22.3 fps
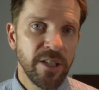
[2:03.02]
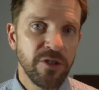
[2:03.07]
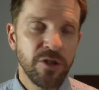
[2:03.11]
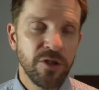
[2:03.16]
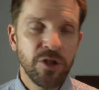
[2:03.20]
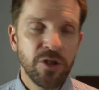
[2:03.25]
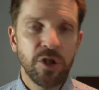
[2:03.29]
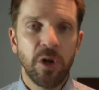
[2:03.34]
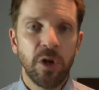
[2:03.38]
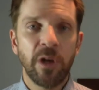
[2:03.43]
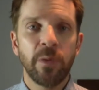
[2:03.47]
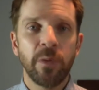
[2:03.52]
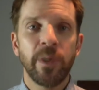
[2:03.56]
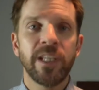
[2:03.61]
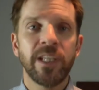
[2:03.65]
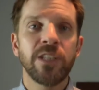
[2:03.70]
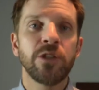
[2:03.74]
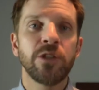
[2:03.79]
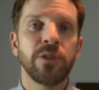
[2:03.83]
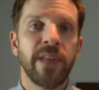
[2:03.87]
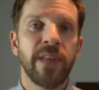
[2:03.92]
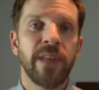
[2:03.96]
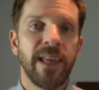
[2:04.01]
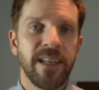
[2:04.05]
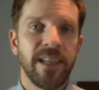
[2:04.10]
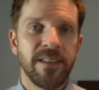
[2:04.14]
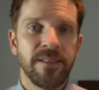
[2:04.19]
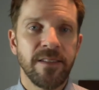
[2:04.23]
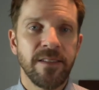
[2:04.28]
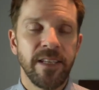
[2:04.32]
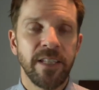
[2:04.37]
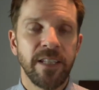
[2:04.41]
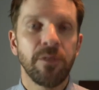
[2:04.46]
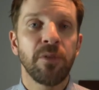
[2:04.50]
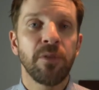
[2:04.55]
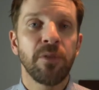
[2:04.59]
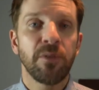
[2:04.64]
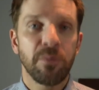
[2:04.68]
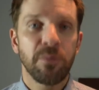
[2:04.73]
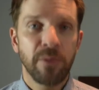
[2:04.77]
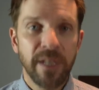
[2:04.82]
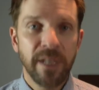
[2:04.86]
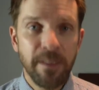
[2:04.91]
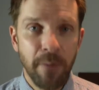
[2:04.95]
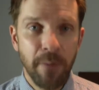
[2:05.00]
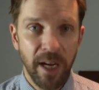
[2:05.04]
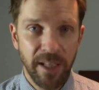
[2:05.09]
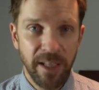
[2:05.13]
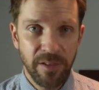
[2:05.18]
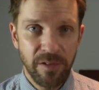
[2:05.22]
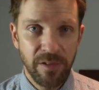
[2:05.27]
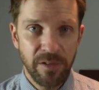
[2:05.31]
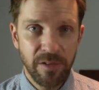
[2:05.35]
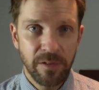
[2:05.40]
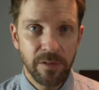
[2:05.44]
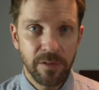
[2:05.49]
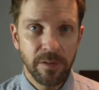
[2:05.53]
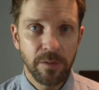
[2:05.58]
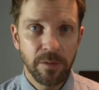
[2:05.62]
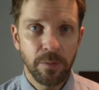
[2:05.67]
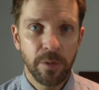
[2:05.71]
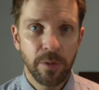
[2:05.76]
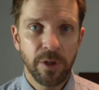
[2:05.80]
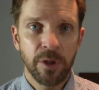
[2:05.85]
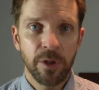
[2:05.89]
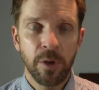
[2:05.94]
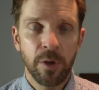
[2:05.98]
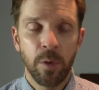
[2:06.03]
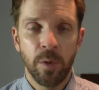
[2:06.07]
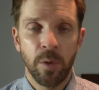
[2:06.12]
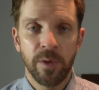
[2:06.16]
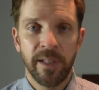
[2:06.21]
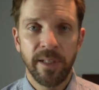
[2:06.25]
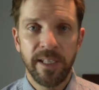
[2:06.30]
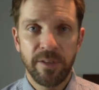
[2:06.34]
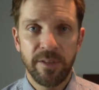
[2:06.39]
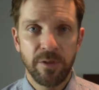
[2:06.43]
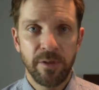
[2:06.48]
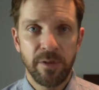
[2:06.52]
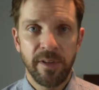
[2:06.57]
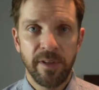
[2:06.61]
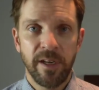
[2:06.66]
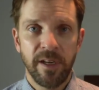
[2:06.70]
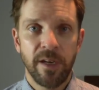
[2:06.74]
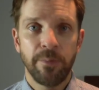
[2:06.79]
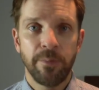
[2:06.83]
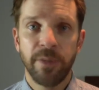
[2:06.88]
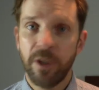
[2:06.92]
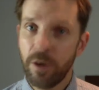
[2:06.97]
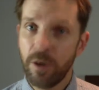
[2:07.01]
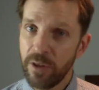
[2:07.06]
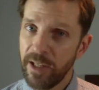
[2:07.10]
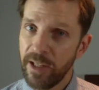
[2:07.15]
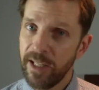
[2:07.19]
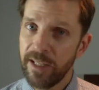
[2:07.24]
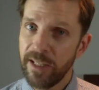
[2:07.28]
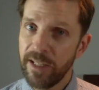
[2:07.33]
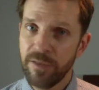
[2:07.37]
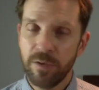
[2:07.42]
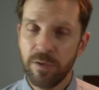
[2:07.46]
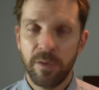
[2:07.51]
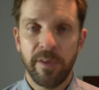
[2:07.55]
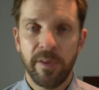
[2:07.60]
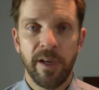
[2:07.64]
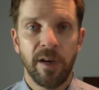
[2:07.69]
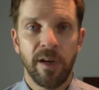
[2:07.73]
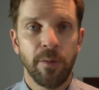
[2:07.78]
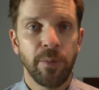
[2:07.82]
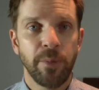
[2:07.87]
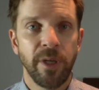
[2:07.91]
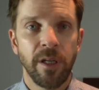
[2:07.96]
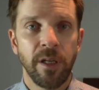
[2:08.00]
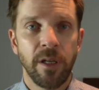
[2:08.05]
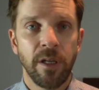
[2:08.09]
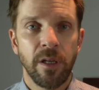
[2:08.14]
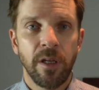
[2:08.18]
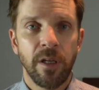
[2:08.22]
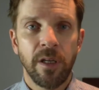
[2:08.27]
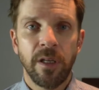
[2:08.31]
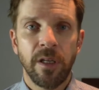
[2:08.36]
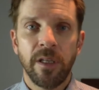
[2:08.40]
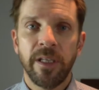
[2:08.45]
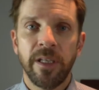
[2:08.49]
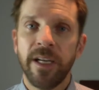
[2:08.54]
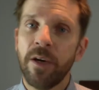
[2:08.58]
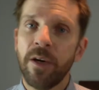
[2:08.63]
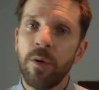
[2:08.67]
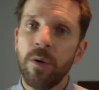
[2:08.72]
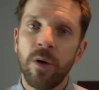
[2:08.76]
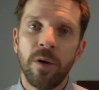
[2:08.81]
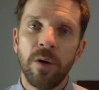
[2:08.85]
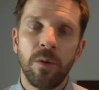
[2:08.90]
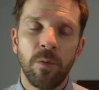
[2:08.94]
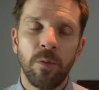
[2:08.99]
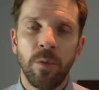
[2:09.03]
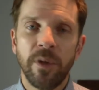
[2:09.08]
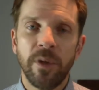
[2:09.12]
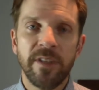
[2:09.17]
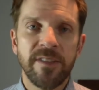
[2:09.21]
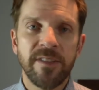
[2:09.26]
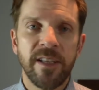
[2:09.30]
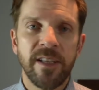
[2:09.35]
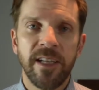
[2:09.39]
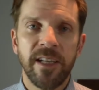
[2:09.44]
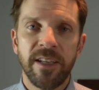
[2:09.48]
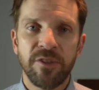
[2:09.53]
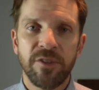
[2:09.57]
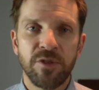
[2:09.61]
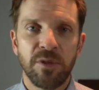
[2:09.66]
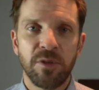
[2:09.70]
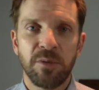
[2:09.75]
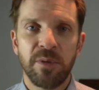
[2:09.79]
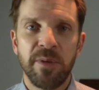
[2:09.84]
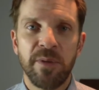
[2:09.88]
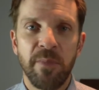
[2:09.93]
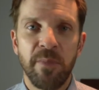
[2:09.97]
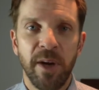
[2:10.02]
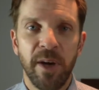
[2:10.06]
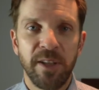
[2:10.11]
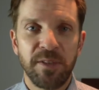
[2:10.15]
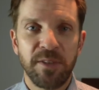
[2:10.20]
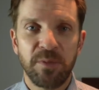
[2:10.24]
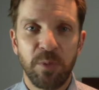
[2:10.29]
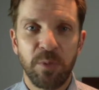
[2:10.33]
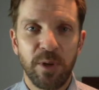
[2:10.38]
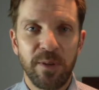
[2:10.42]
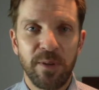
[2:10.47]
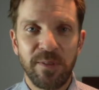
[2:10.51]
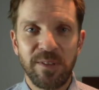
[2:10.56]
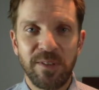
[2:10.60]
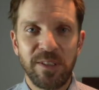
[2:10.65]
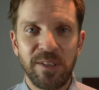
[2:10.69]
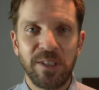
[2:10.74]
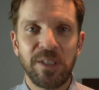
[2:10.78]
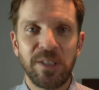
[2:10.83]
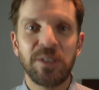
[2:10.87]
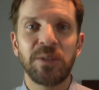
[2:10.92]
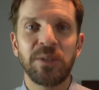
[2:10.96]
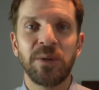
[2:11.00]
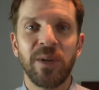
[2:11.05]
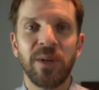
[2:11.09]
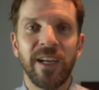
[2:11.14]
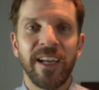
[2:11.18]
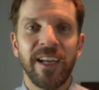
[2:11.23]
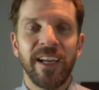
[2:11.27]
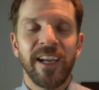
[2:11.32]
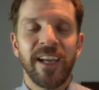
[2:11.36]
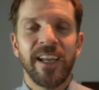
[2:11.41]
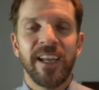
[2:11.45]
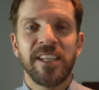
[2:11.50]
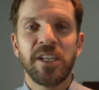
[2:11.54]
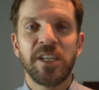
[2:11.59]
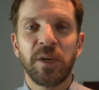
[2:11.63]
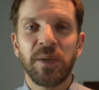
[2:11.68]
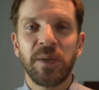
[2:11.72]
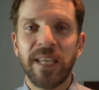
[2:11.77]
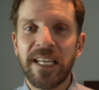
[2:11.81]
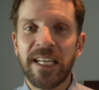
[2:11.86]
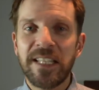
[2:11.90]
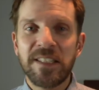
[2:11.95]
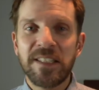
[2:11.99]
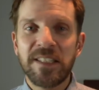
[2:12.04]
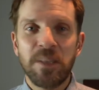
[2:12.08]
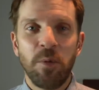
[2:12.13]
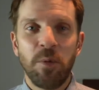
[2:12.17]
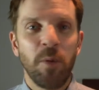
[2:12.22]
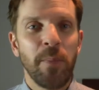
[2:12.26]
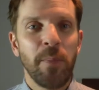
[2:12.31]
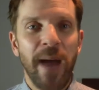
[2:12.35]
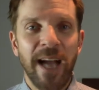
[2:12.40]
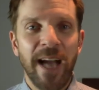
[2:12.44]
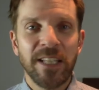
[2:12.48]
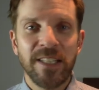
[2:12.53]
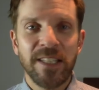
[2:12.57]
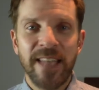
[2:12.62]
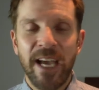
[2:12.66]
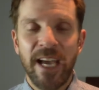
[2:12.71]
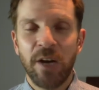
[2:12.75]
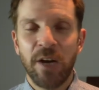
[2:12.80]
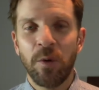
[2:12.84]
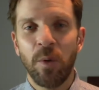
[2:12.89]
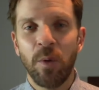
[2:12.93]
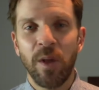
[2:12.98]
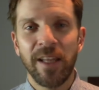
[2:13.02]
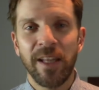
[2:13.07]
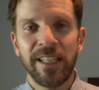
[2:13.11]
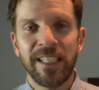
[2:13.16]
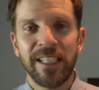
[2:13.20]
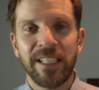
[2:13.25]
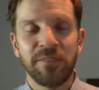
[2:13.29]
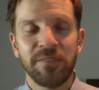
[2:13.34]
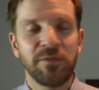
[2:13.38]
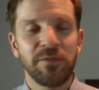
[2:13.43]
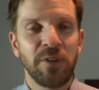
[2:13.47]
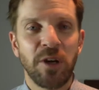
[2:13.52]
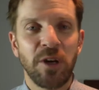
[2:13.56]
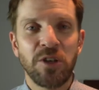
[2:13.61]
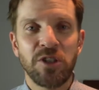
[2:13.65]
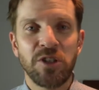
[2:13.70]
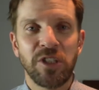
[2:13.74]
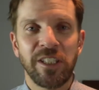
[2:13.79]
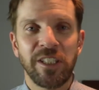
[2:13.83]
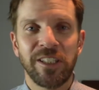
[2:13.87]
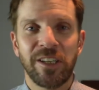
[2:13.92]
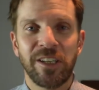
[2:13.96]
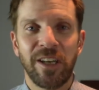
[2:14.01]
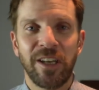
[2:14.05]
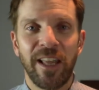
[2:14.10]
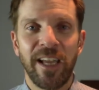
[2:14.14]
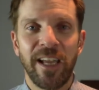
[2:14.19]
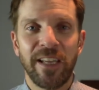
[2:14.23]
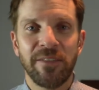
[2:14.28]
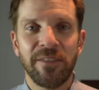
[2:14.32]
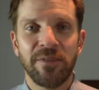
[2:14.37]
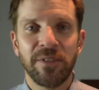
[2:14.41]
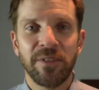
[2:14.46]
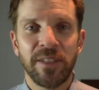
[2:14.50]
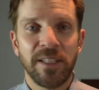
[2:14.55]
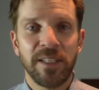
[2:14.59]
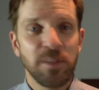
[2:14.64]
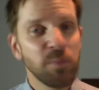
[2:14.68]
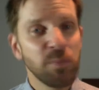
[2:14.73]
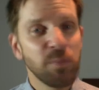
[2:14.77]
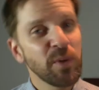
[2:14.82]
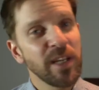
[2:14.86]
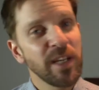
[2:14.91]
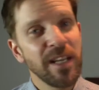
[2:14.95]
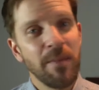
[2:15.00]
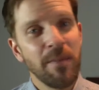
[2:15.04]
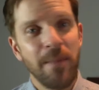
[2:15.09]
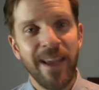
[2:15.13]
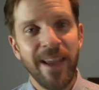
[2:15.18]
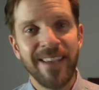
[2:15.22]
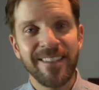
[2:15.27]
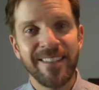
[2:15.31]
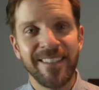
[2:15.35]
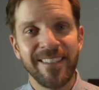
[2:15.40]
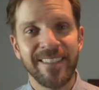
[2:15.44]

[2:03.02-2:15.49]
are showing we can do that in, in three months with the cold laser therapy or the laser therapy. Now, what is that extra three months worth to you? You know, getting someone back to that quality and function in their life. That's pretty amazing